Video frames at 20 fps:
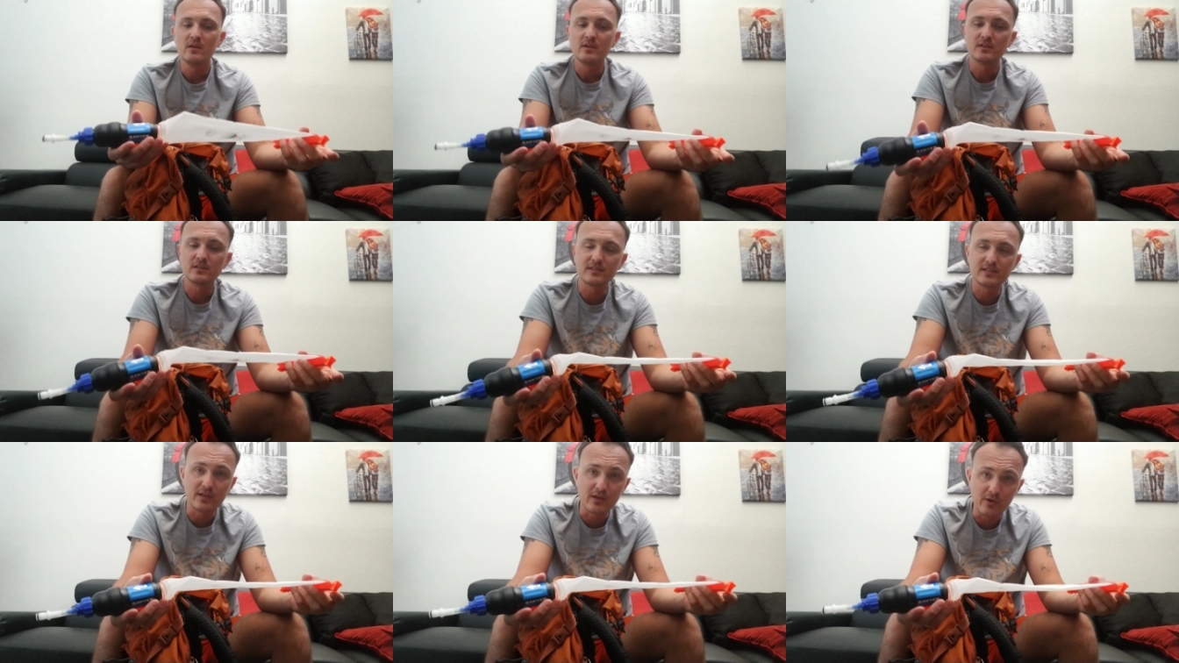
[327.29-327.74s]

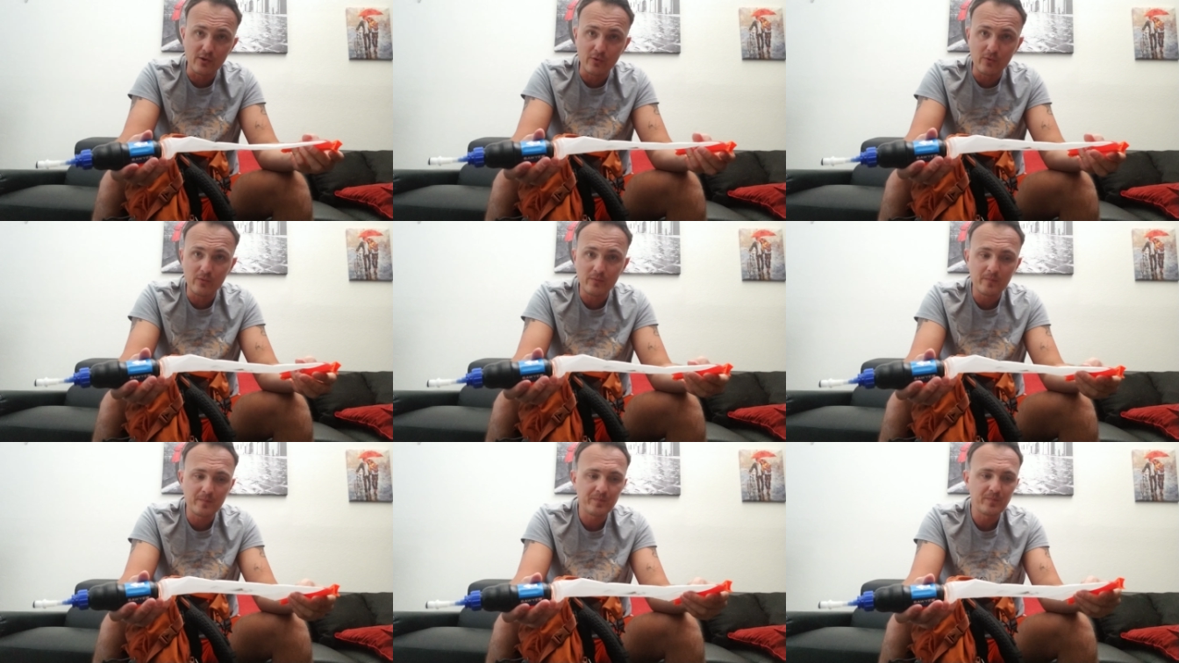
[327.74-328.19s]
So,
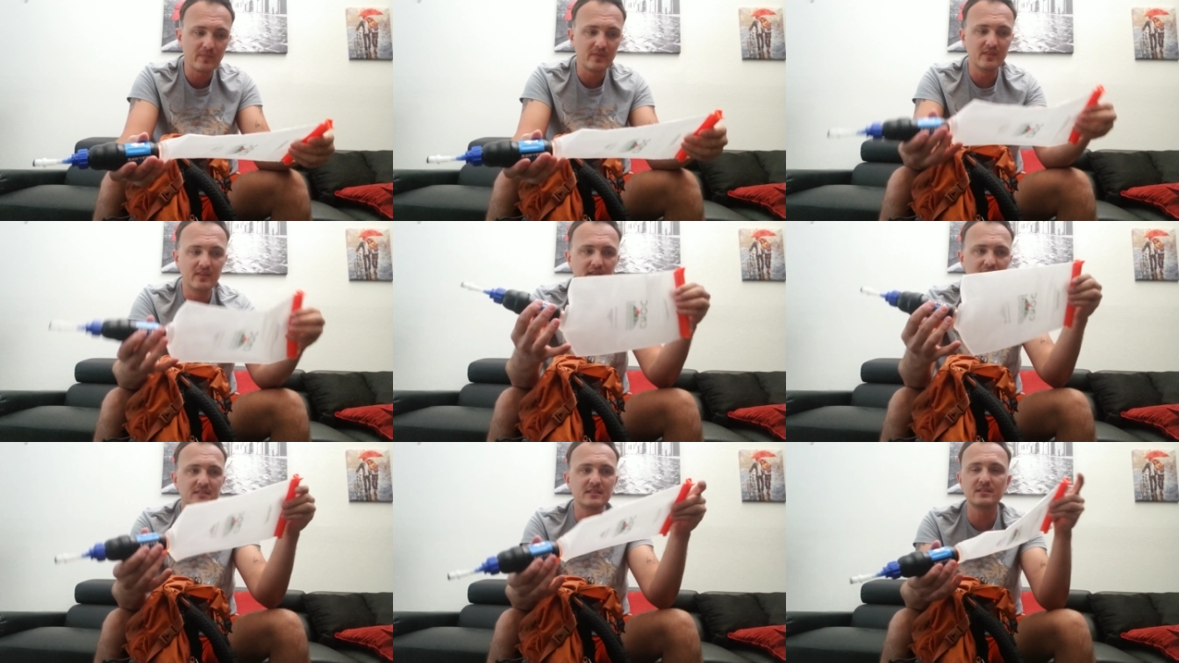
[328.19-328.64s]

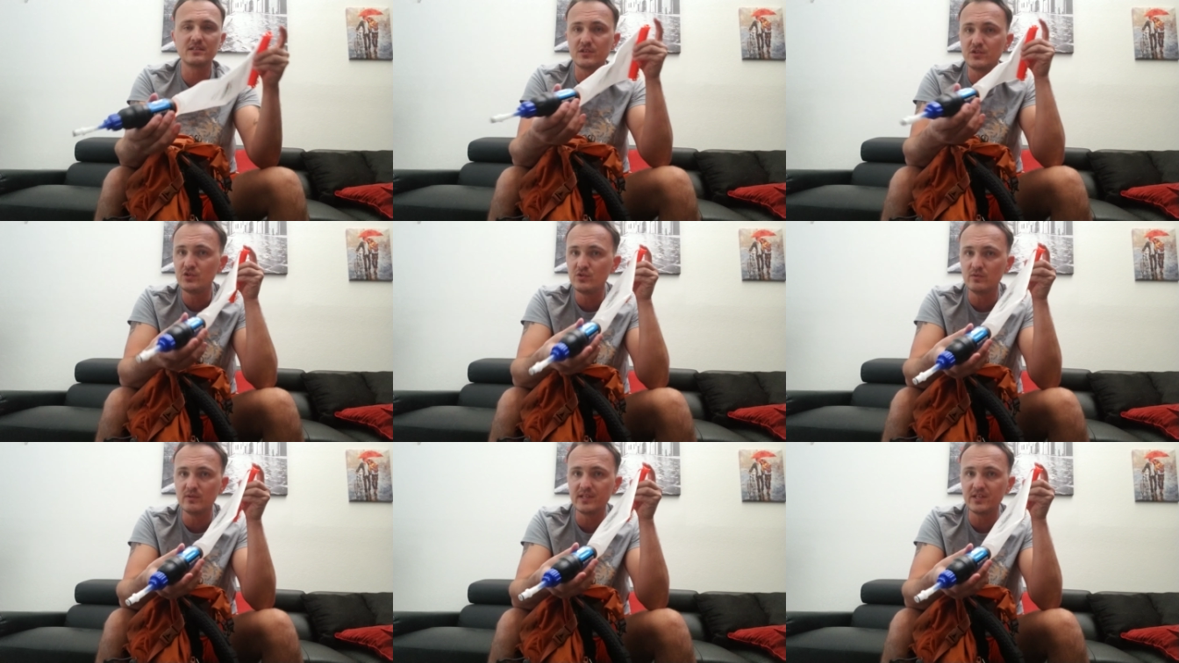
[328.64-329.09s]
this is a
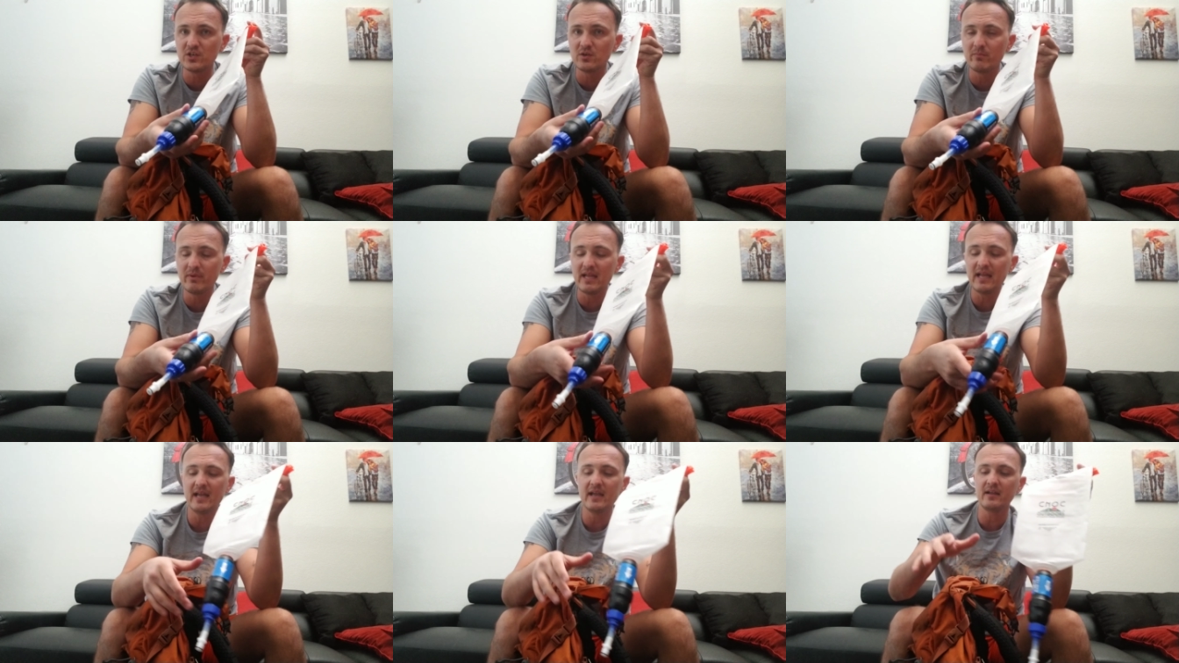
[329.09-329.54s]
2-liter
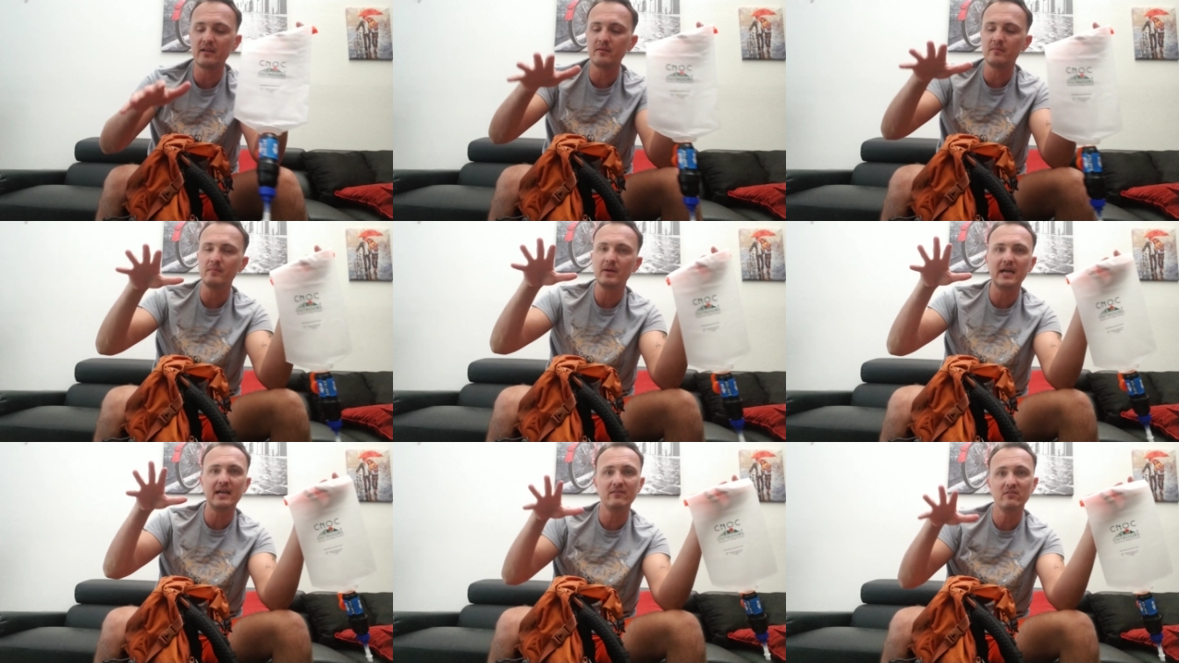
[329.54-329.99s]
bag.
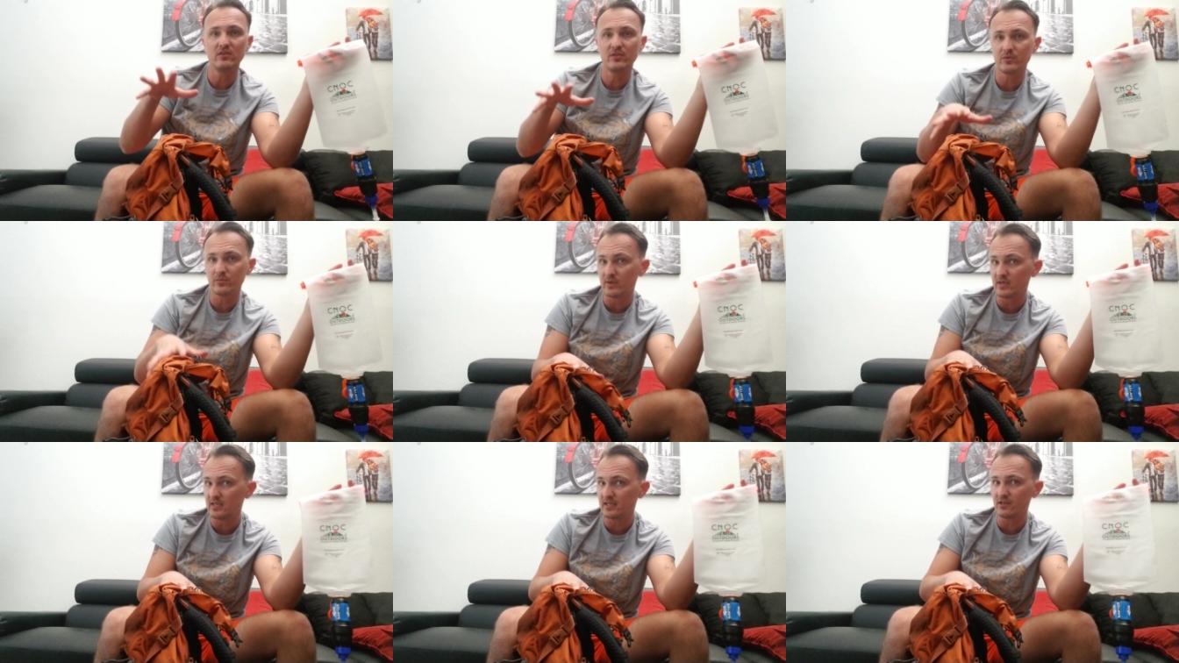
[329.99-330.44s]
I have
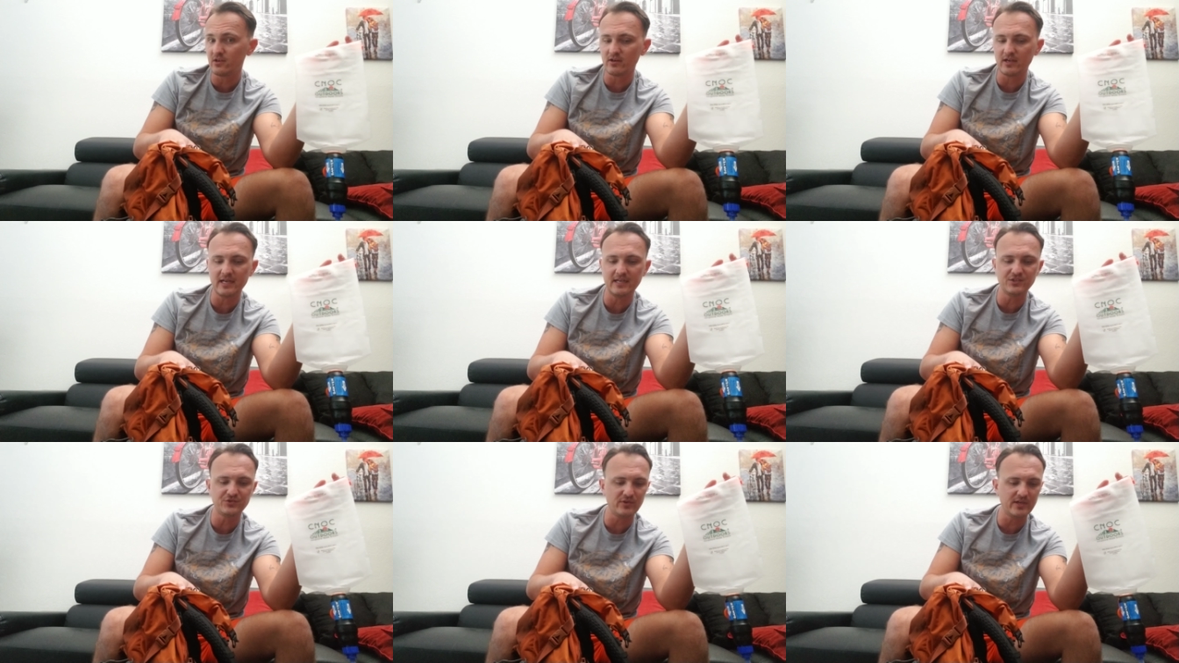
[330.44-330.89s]
a 3-liter
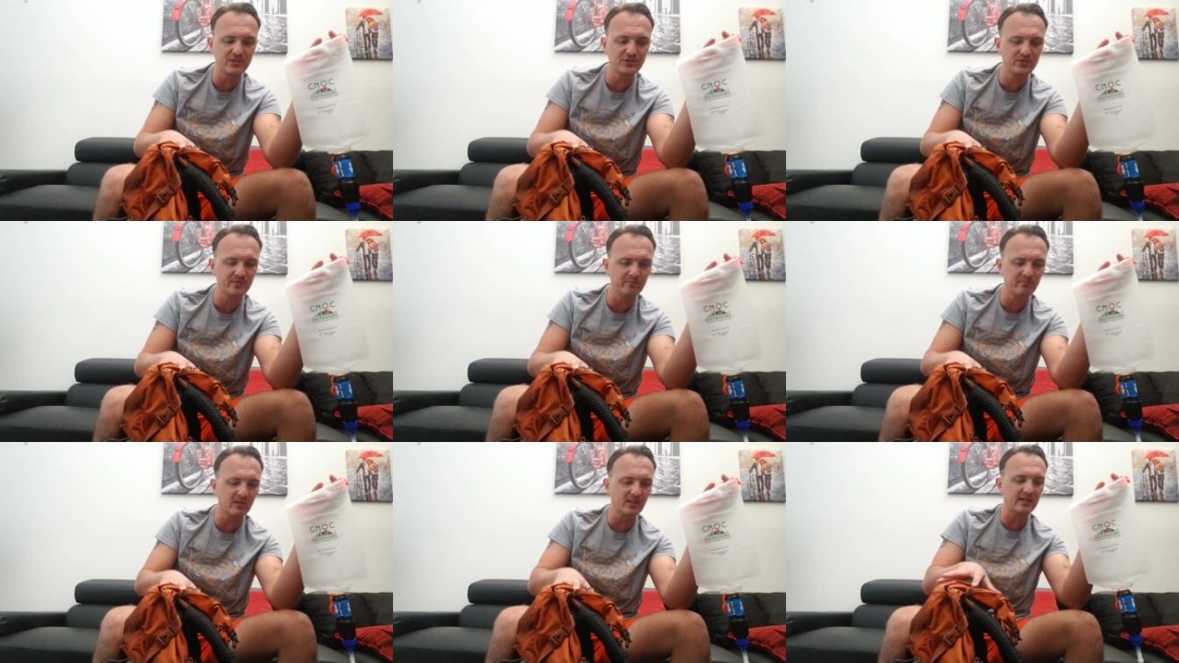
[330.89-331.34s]

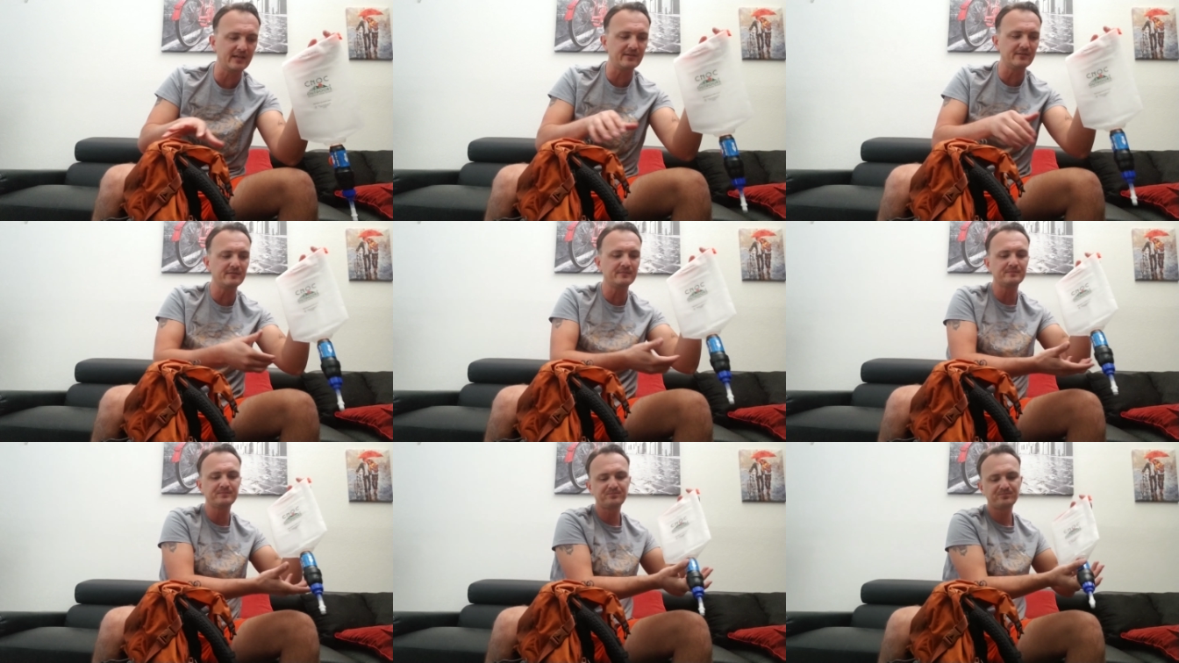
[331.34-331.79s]
hydration
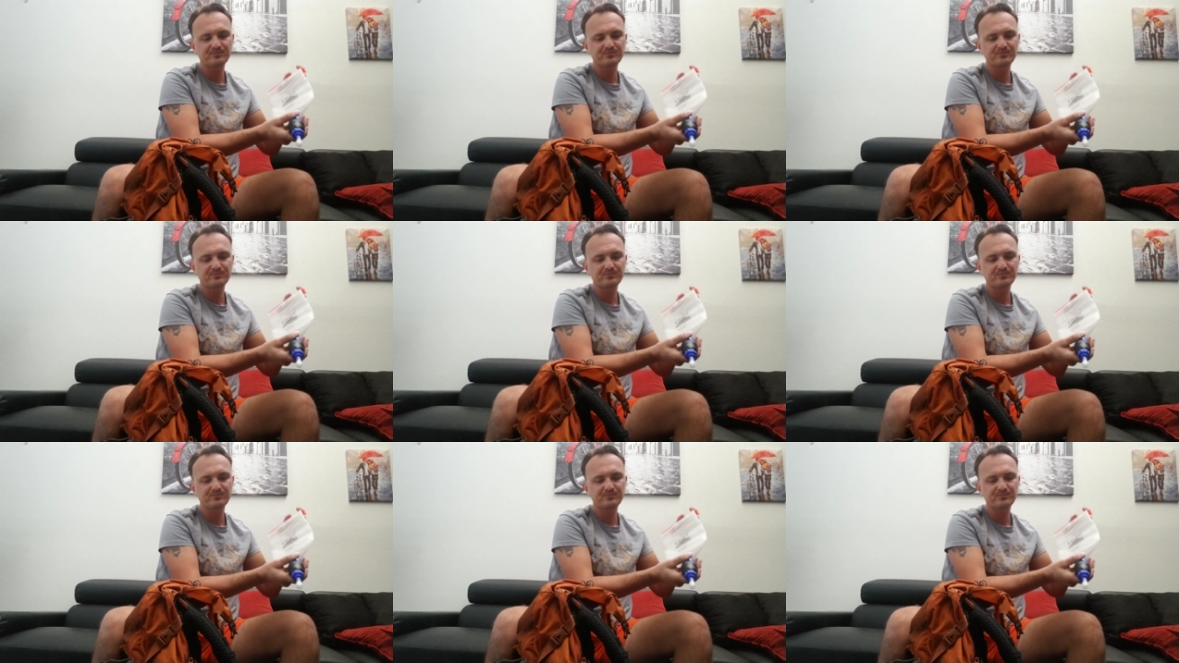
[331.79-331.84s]
bladder.